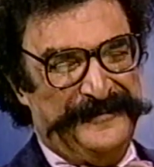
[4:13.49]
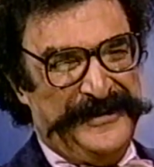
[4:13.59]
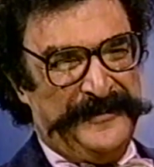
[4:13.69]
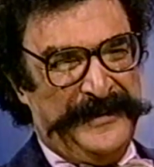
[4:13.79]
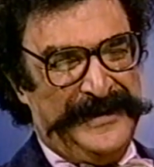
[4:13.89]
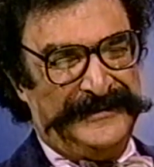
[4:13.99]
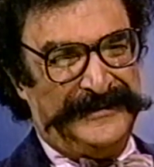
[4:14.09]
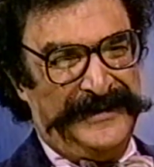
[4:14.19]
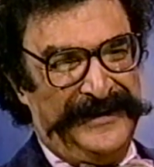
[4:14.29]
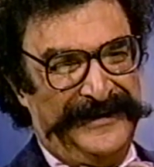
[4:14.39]
Peter Pan
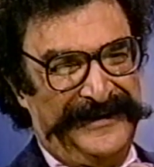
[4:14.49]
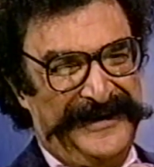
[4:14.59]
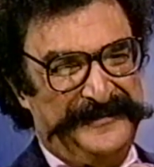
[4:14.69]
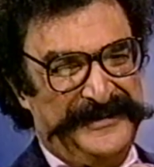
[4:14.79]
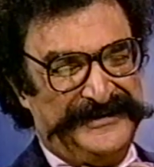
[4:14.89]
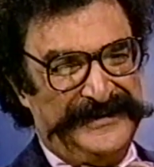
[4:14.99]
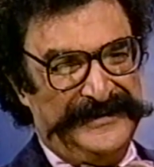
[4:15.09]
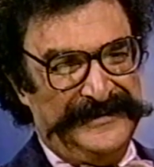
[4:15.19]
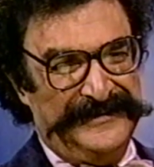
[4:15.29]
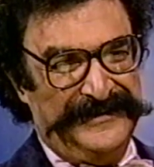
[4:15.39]
tonight on
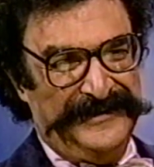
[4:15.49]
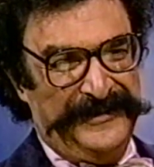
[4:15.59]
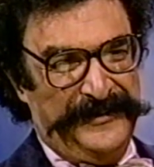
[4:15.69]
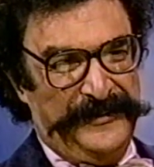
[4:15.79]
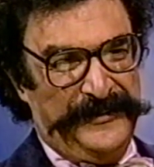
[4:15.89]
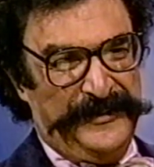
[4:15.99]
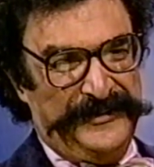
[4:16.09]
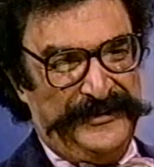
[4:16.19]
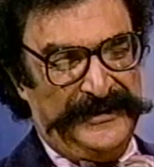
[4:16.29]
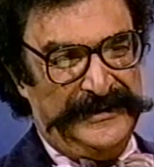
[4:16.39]
NBC
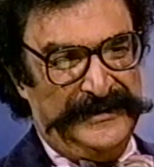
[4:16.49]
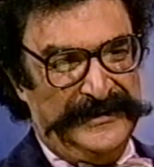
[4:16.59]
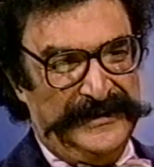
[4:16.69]
with the